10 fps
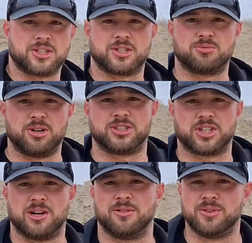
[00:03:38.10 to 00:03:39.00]
this is
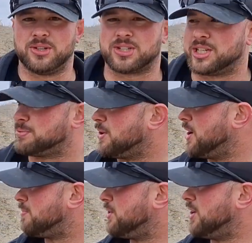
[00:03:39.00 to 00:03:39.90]
one-shot reviews, I should
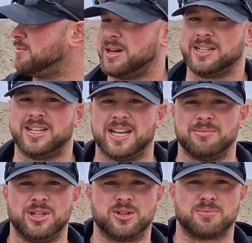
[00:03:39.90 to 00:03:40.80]
probably put on my
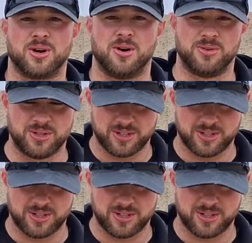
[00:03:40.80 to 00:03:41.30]
damn ear pro.